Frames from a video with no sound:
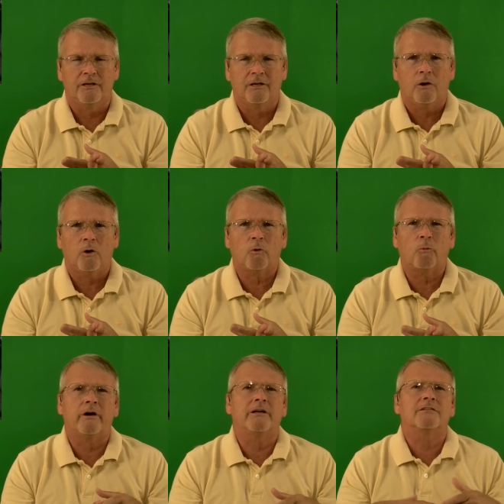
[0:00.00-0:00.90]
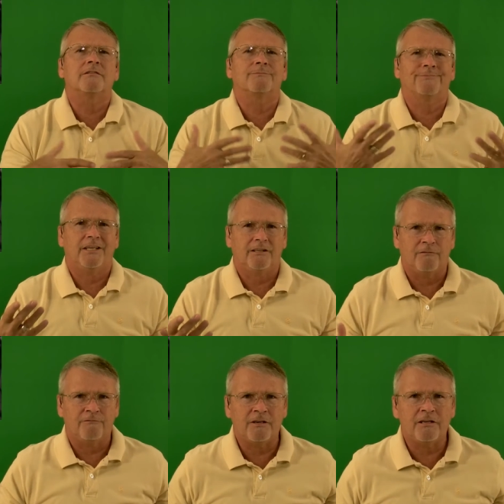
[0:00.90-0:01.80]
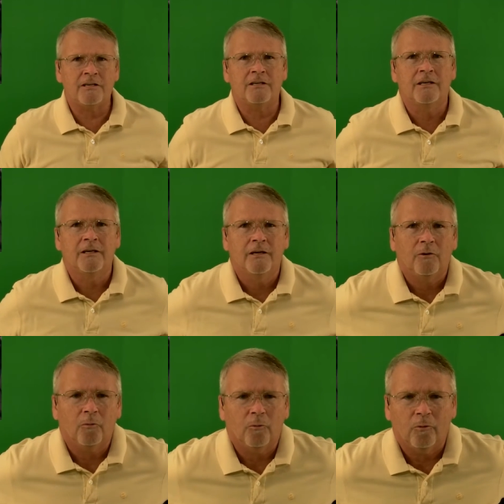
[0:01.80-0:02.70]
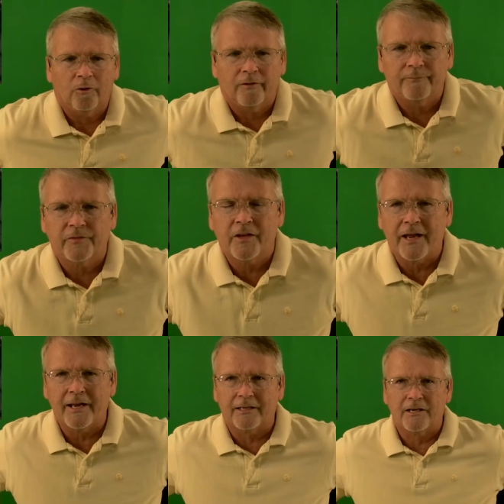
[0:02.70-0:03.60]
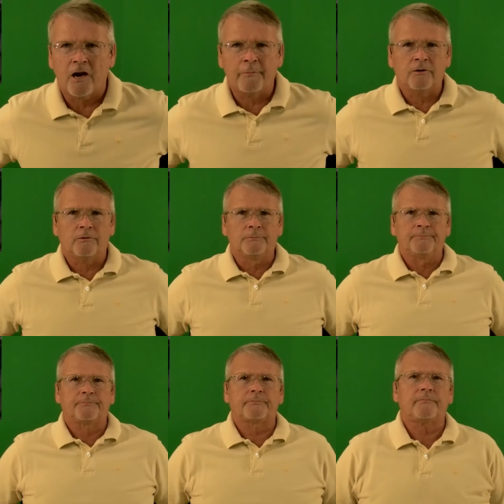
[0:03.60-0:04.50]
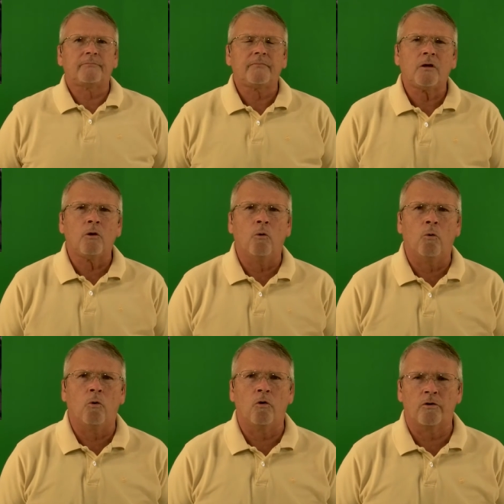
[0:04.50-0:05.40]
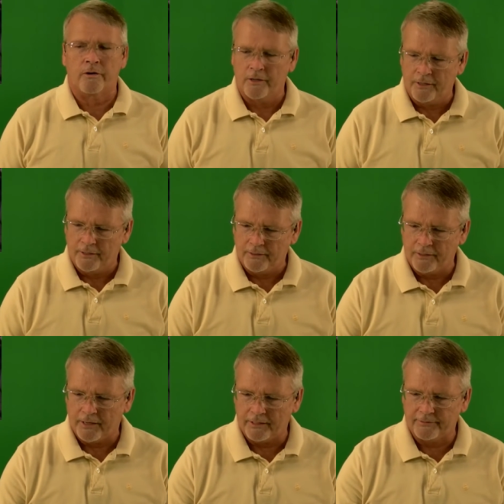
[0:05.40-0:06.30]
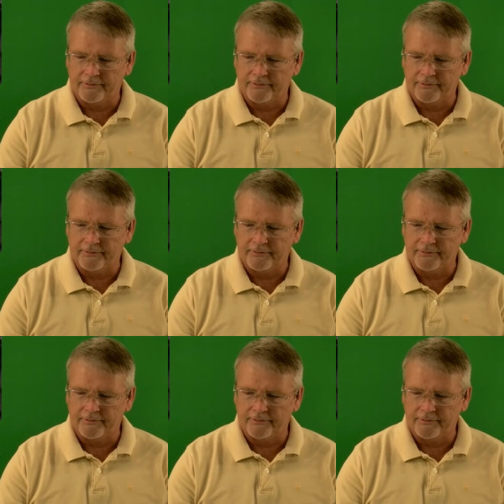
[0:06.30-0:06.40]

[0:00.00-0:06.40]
or where it's inconvenient or not economical, or not